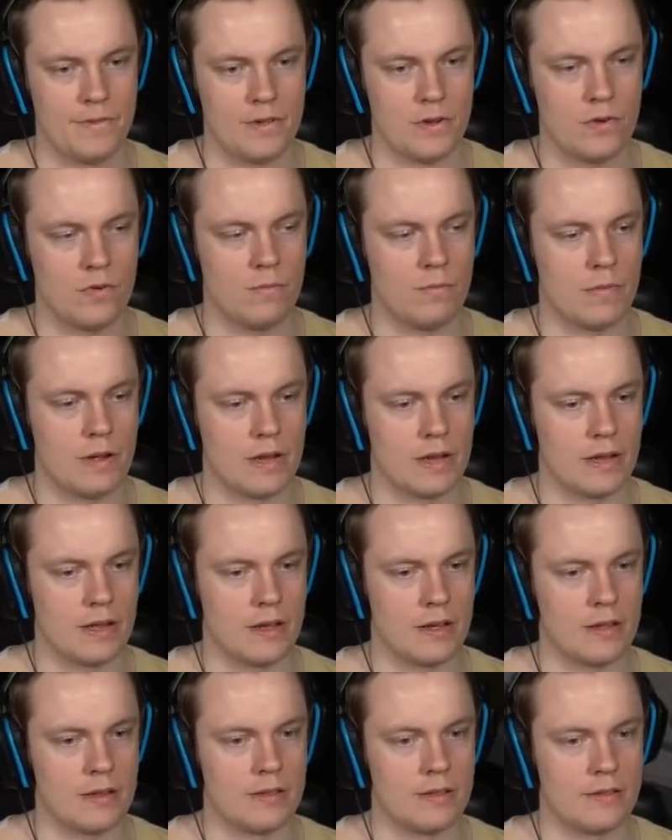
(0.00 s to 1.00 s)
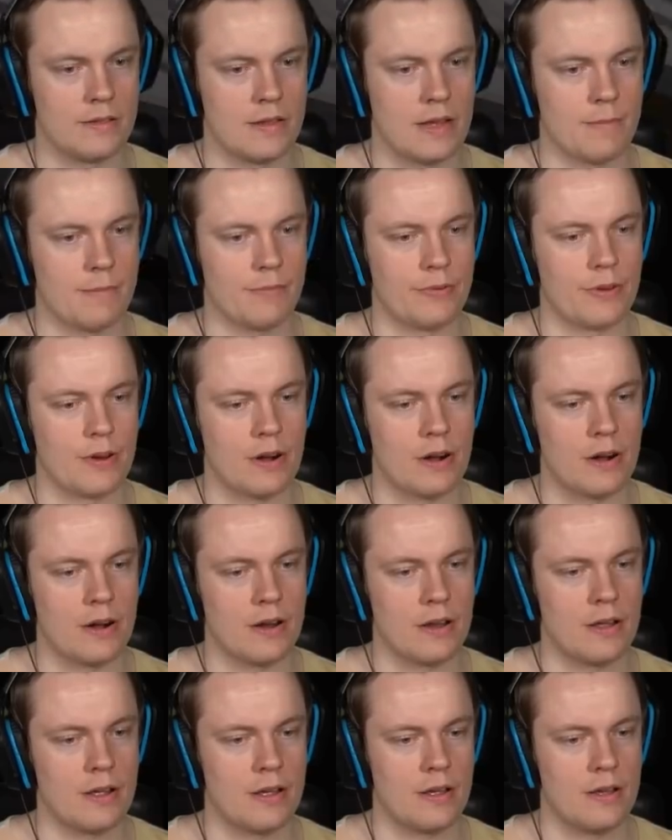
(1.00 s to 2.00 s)
Oh my god. I'm sorry.
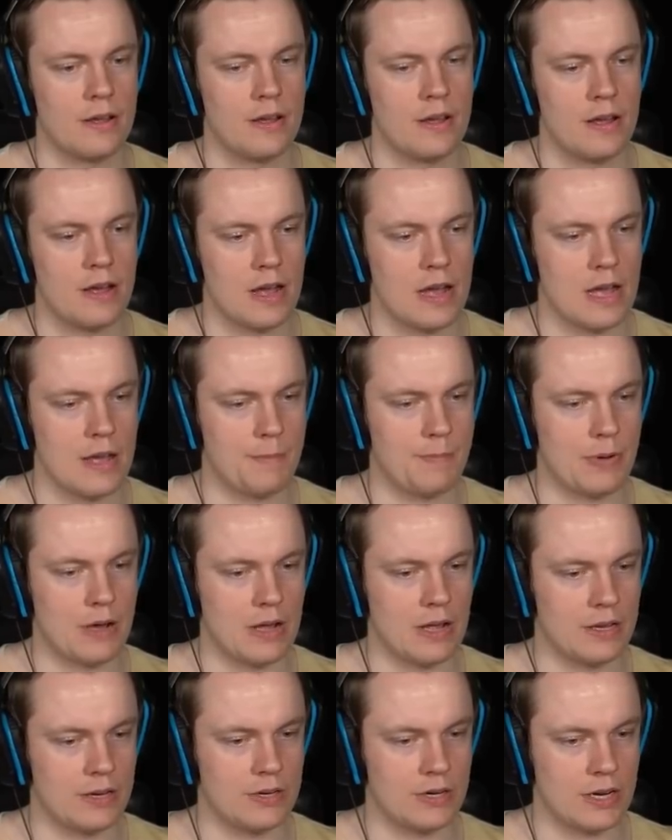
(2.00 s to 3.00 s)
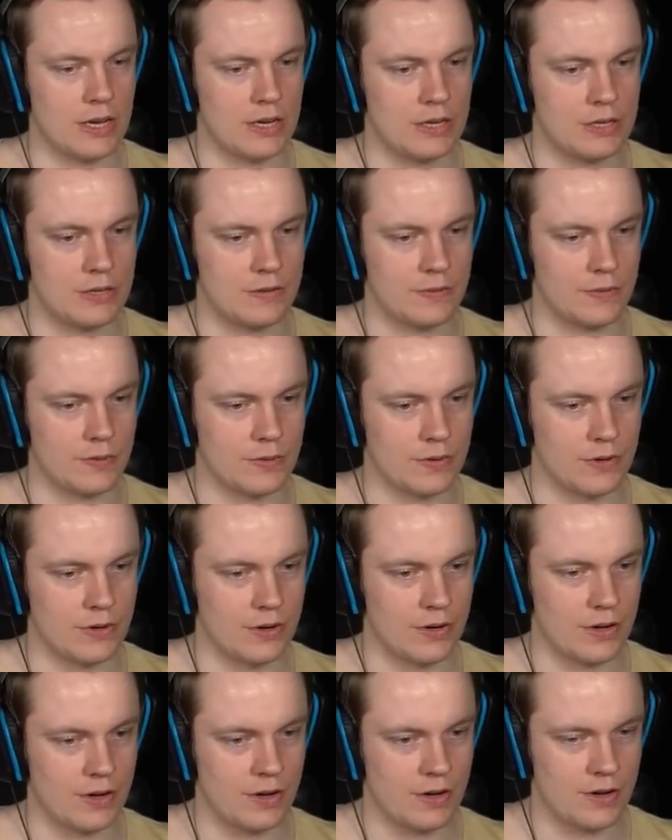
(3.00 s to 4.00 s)
I apologize
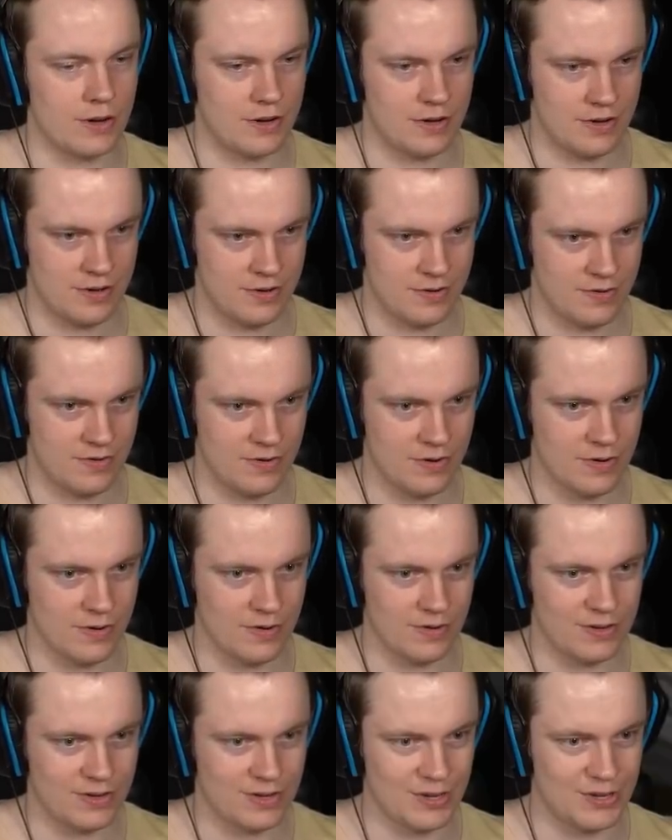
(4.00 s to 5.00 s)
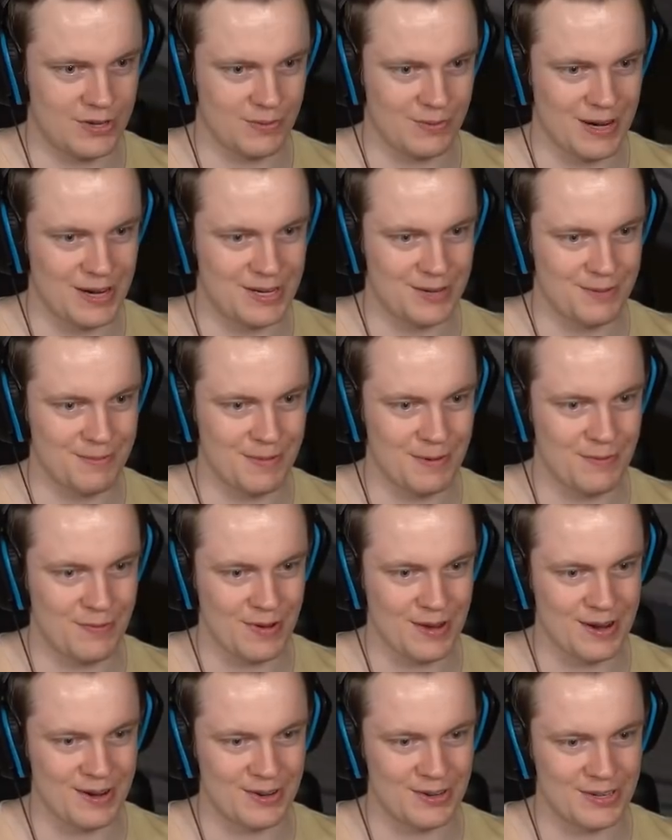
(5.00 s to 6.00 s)
for the situation we
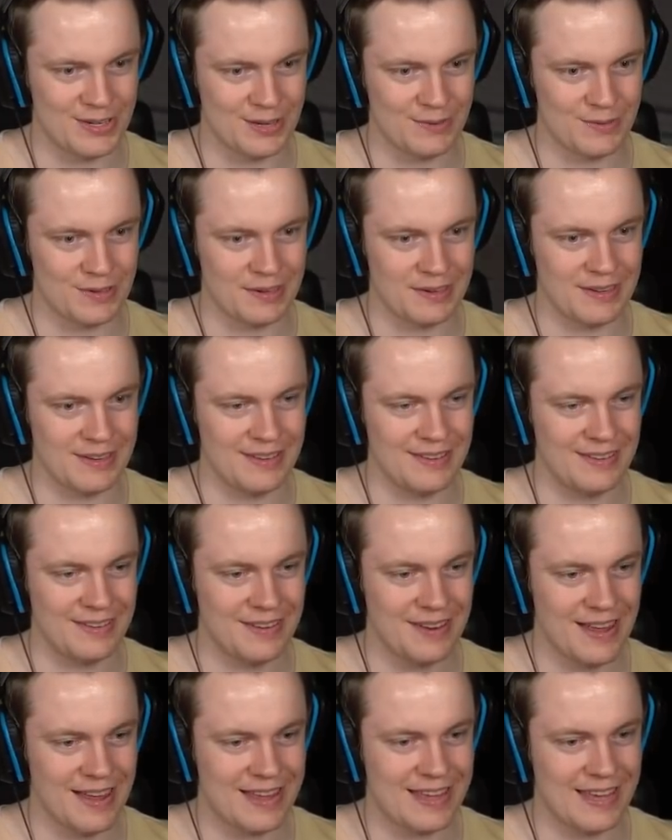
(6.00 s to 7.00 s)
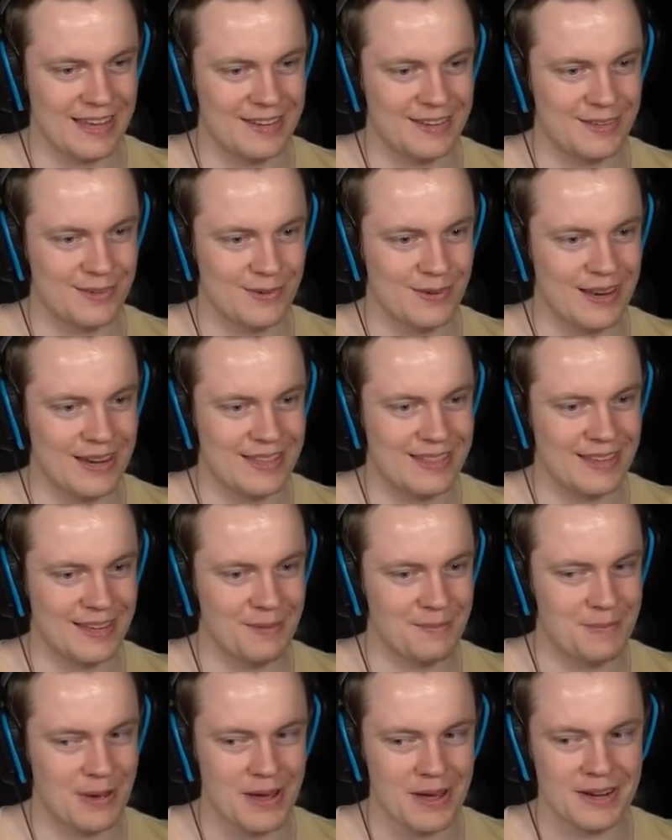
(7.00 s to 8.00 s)
find ourselves in. I can't do anything
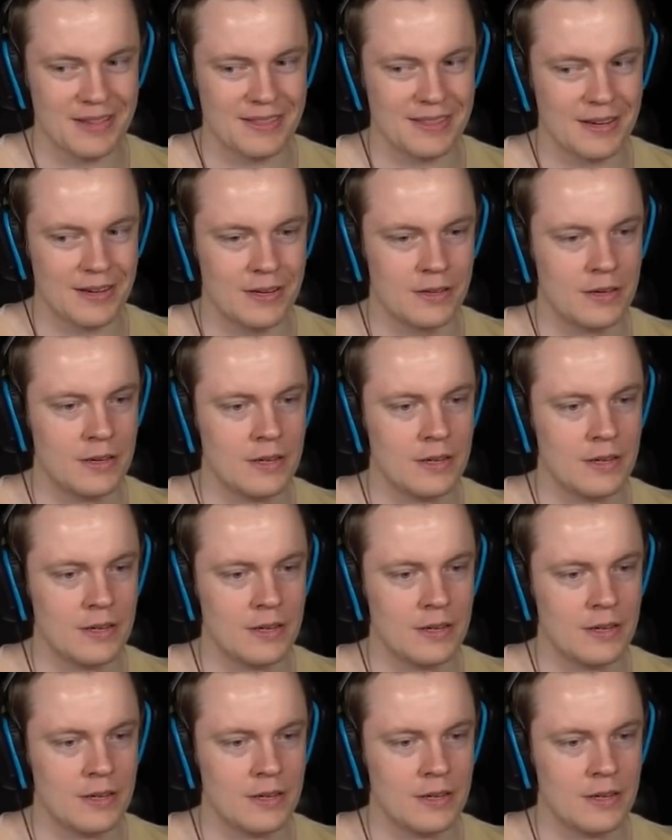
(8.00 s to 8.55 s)
about it, though.